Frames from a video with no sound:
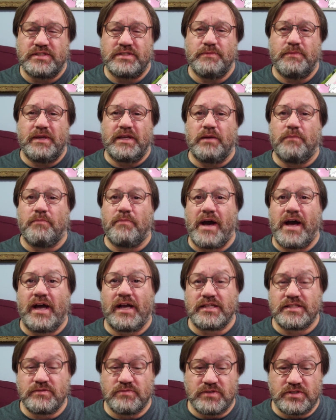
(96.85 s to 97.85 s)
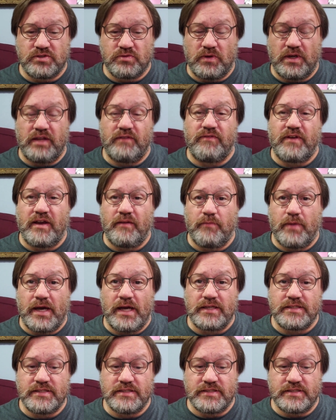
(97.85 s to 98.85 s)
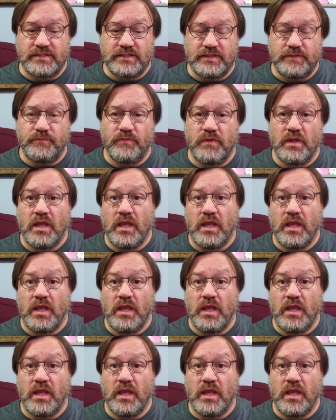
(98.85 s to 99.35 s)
to make a box with 25 boxes in it,